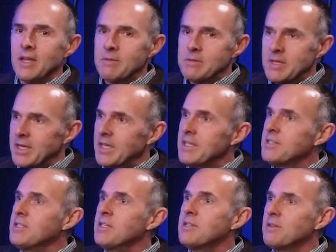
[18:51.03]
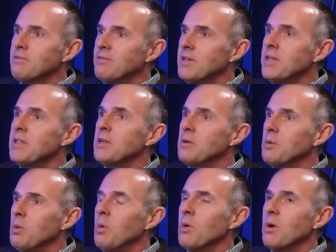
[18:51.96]
It's like, it's just a foot in the
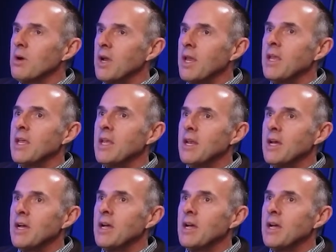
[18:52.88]
door, and